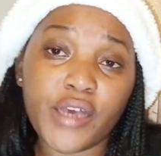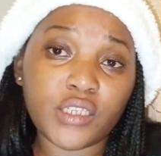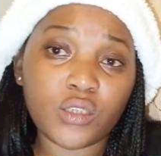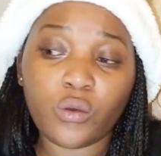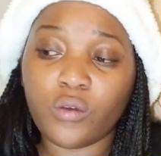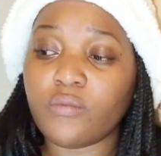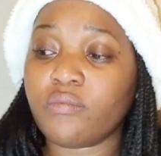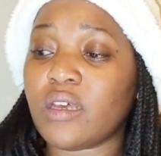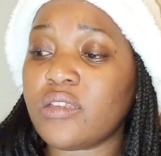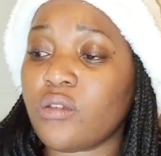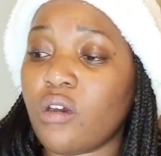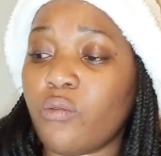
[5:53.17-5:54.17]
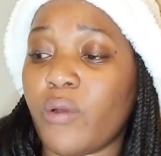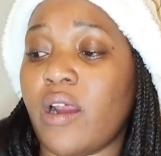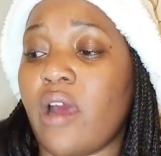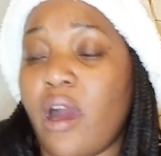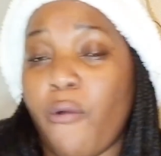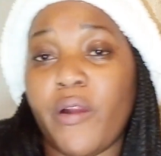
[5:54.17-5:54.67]
So that's all
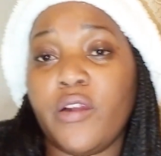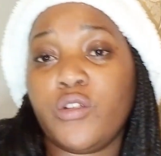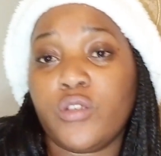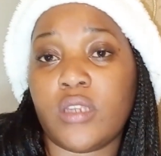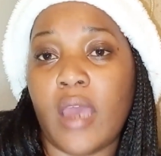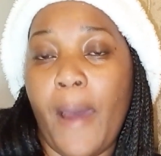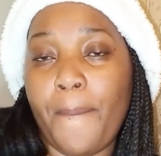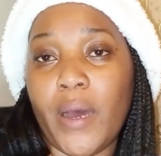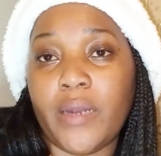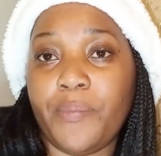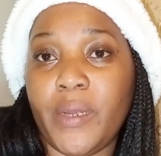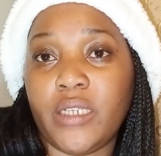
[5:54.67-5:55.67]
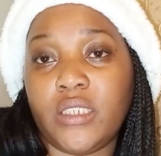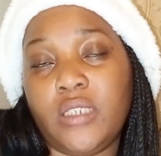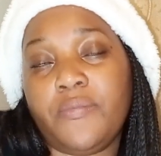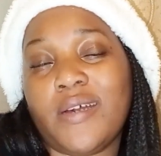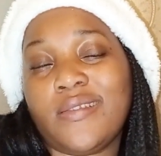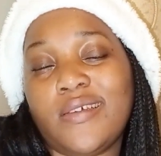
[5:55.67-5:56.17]
what I wanted to say about MacG.
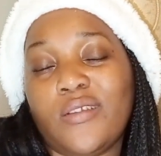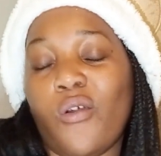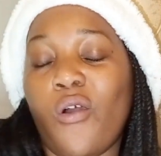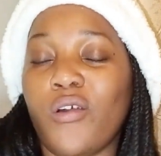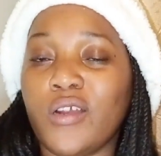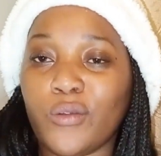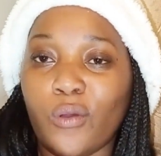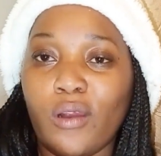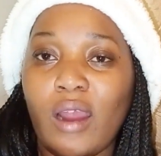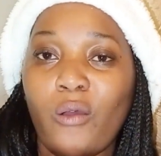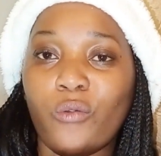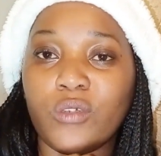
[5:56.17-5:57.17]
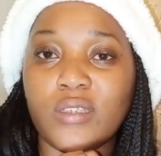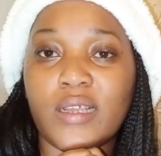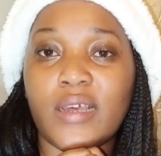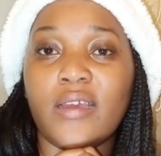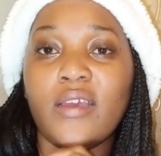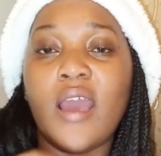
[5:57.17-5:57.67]
But then all in all, I would
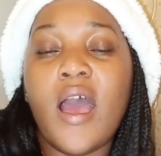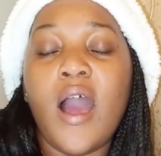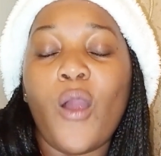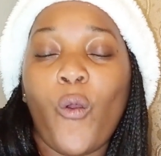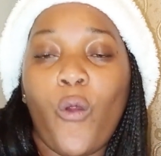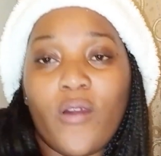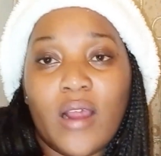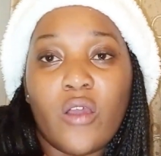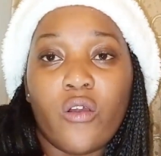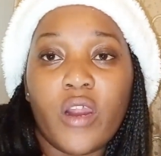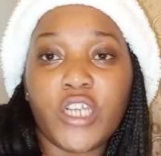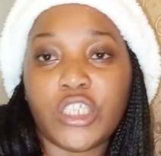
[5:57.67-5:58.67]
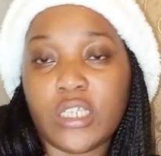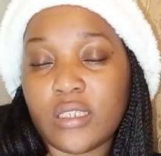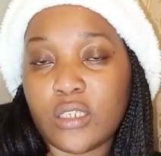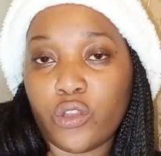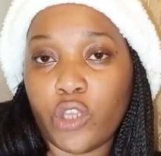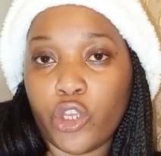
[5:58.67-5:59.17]
say
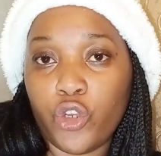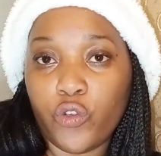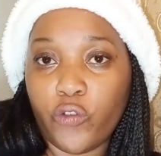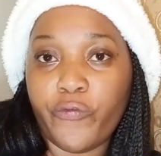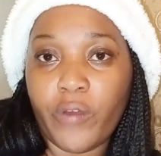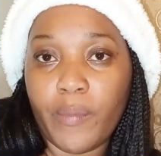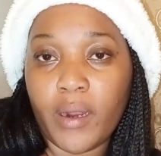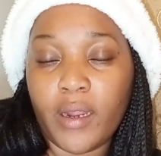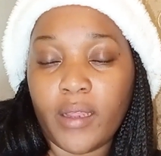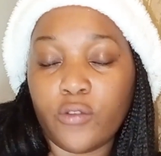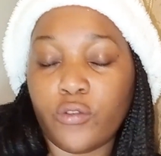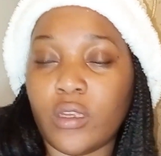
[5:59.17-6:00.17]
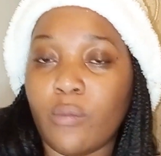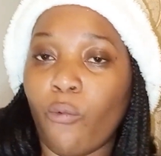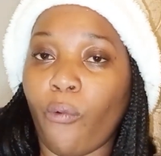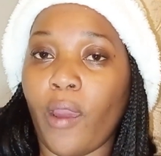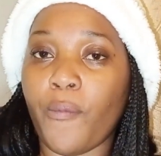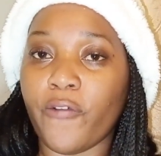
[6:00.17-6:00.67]
congratulations to the new family, to the
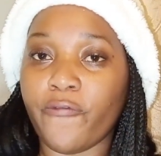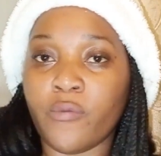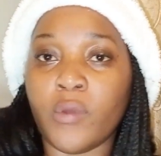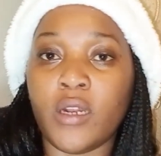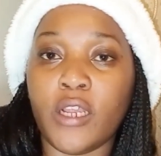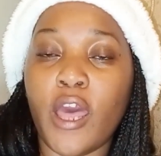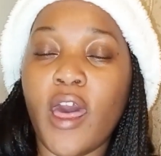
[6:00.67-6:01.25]
Mukwebo family.